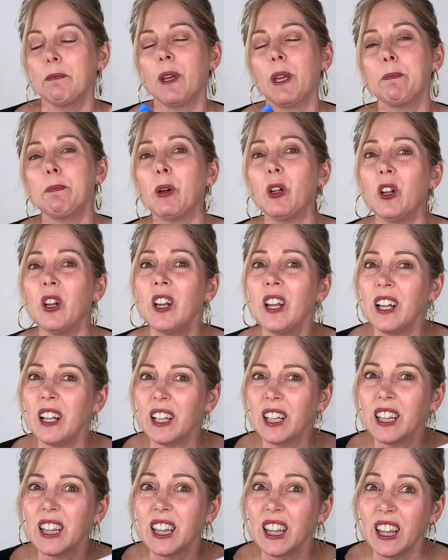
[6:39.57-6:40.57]
People
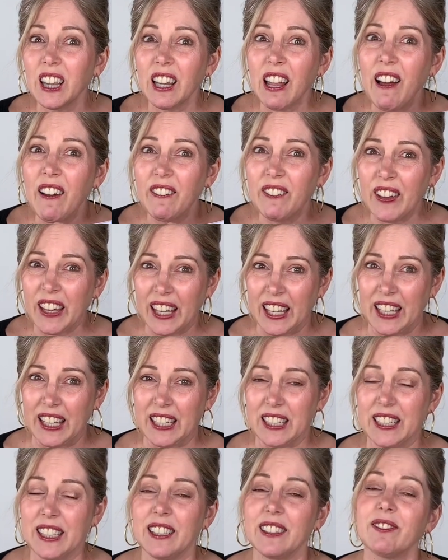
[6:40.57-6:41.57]
love
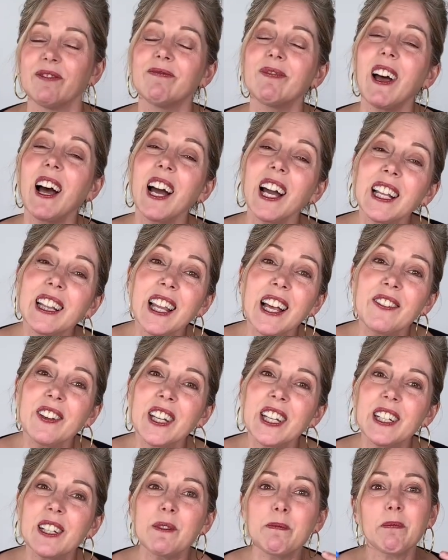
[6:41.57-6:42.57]
it. I love
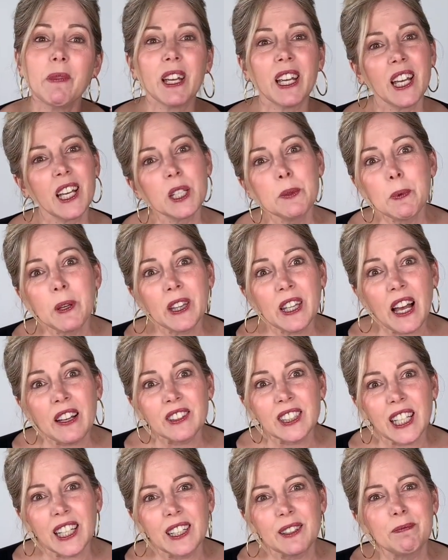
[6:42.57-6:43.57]
it. My husband
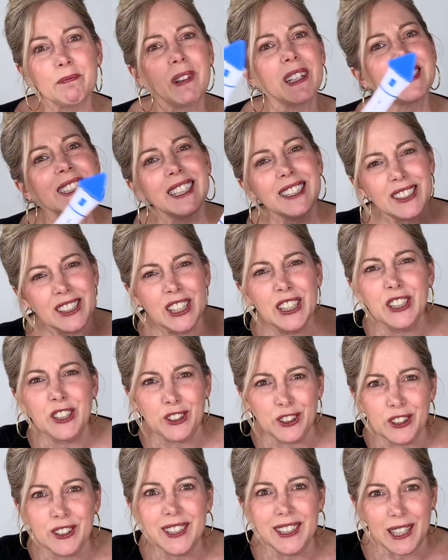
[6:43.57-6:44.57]
loves it. My
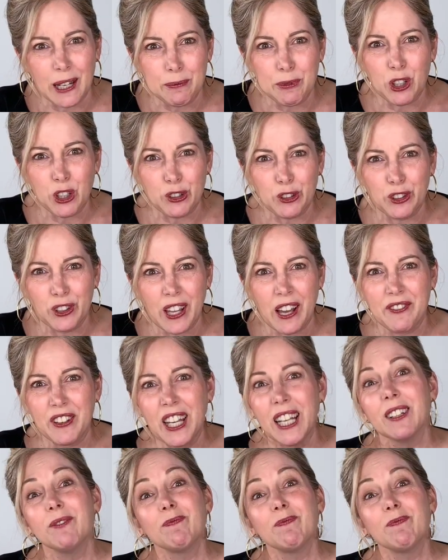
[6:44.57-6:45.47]
16-year-old stepchildren love it.